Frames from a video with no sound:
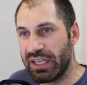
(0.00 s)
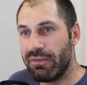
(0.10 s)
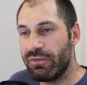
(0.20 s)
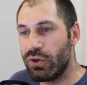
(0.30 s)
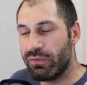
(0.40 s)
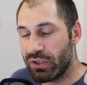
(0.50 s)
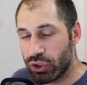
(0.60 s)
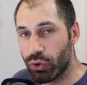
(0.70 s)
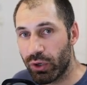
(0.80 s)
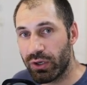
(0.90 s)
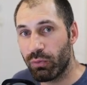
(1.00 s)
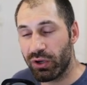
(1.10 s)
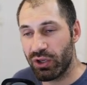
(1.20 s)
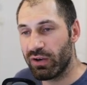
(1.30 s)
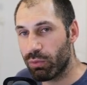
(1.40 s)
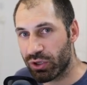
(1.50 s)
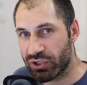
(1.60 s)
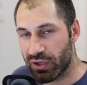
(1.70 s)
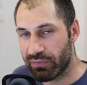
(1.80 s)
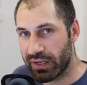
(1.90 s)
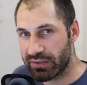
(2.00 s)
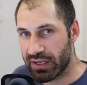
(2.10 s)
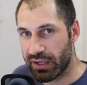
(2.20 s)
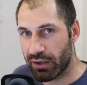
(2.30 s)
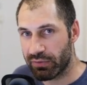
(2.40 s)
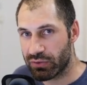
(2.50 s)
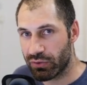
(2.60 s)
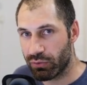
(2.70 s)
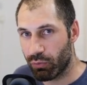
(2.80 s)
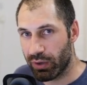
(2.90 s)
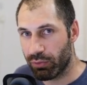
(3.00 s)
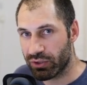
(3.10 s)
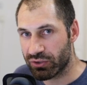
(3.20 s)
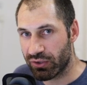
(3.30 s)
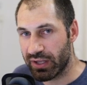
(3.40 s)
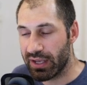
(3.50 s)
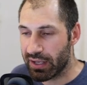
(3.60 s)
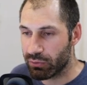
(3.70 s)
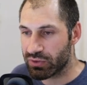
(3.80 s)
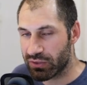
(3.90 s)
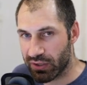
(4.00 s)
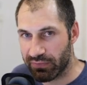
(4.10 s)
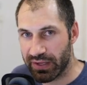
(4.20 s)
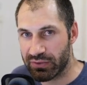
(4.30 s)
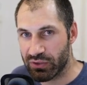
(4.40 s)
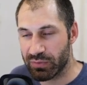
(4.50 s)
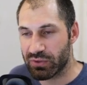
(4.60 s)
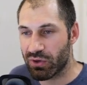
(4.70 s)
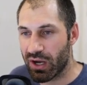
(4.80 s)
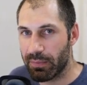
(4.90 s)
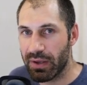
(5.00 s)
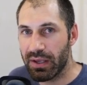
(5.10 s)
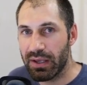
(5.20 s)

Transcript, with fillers: If you've enjoyed what you have watched, don't forget to head over to webwash.net and also don't forget to subscribe.